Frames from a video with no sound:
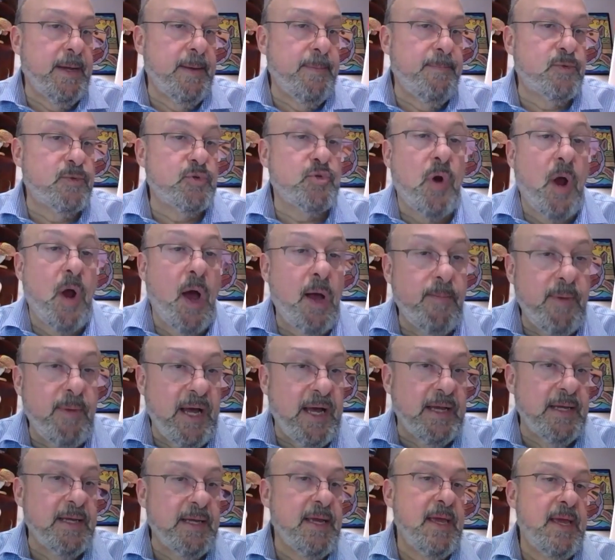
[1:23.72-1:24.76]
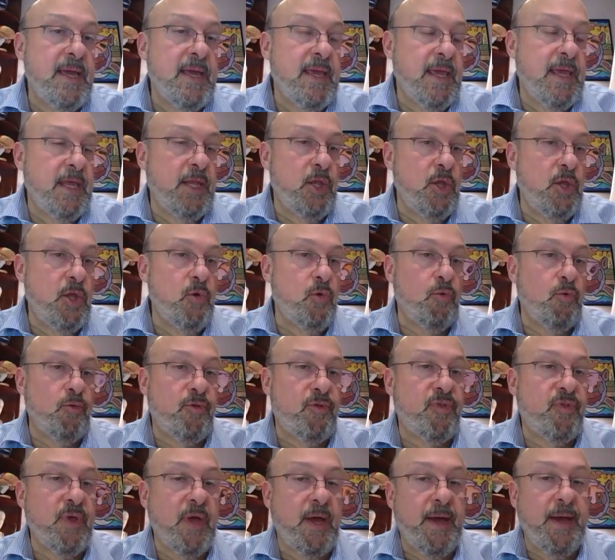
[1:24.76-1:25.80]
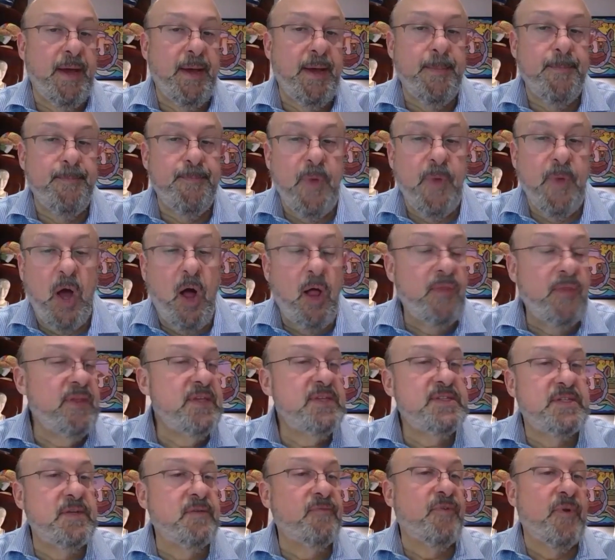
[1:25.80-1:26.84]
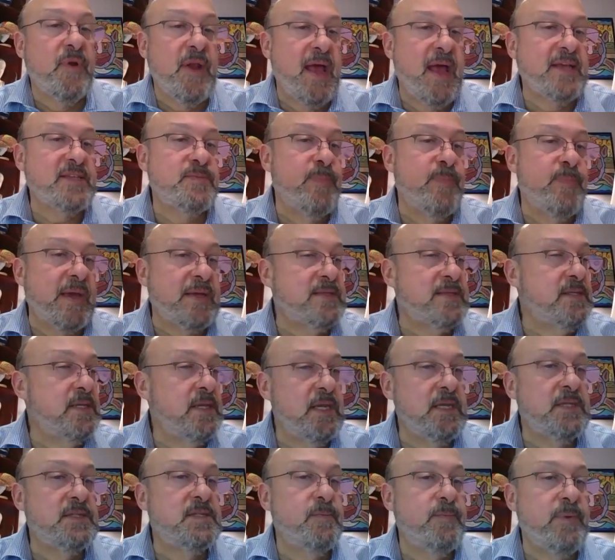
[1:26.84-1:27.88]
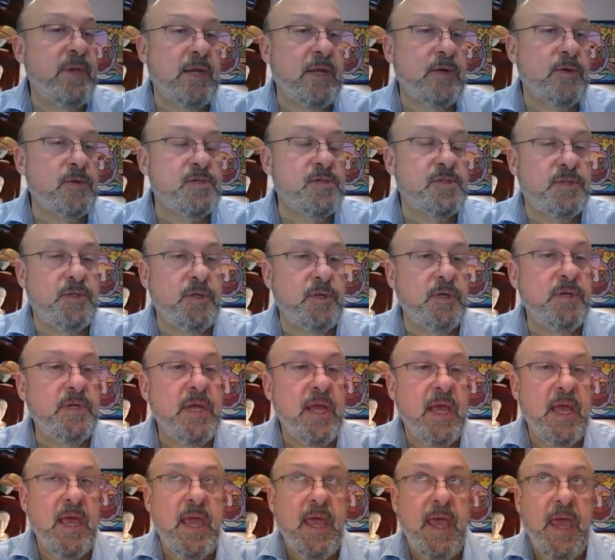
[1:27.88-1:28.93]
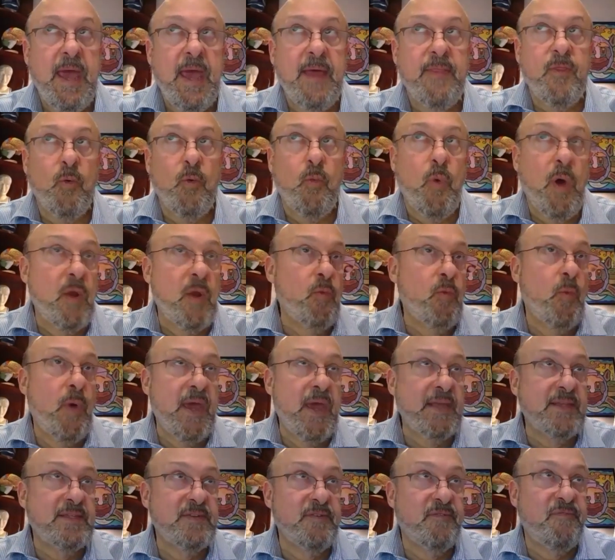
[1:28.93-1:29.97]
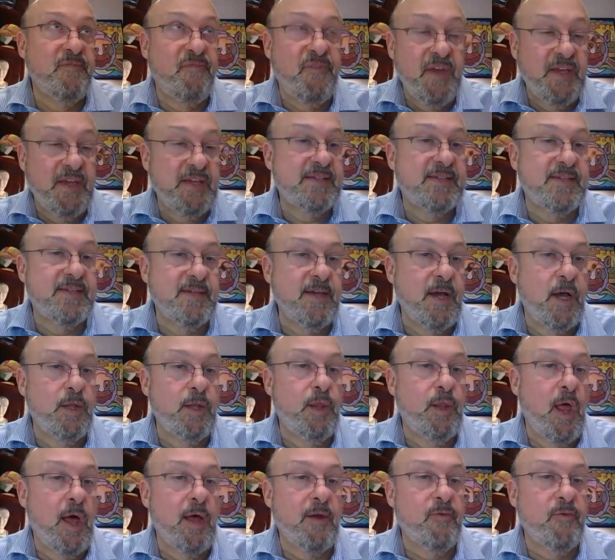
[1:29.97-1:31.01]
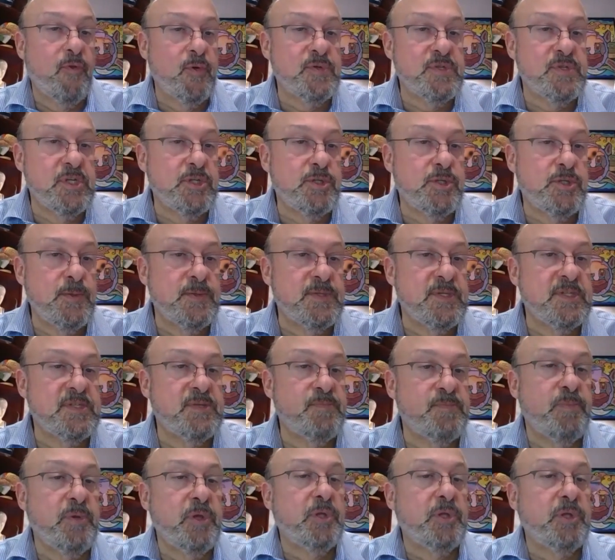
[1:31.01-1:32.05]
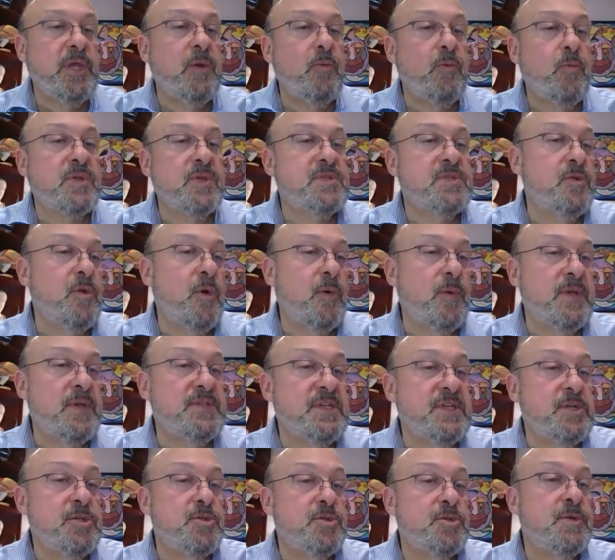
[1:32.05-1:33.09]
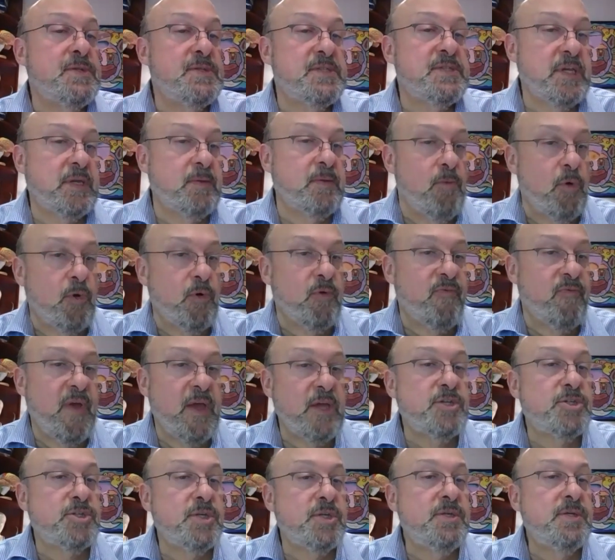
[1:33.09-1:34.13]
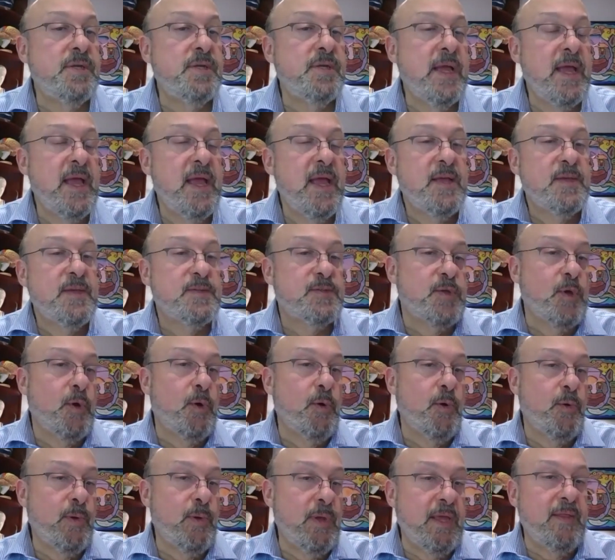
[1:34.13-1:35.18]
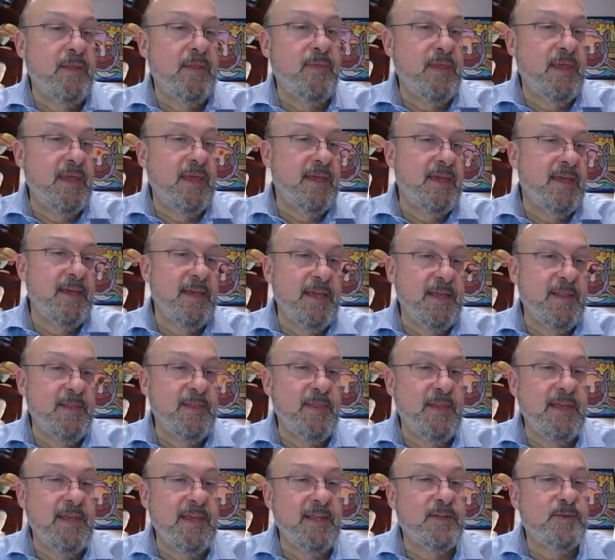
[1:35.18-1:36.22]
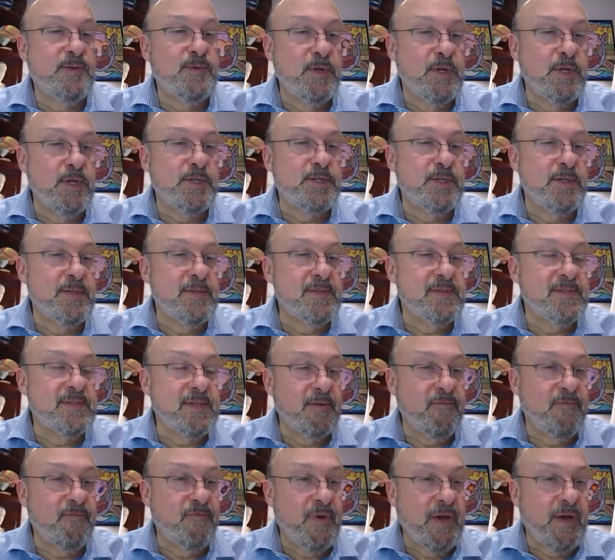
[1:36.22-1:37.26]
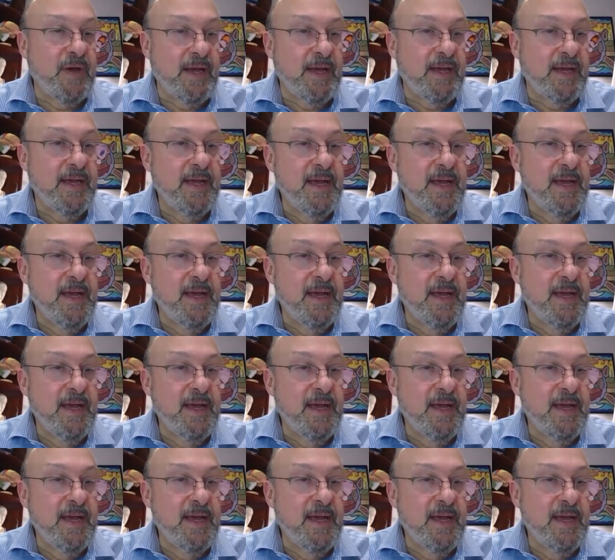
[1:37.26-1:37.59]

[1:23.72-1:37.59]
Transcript: trauma in youth. All these different aspects need to be understood. And the one way to fix a lot of those issues is building what's known as intrinsic motivation. So in the traditions of the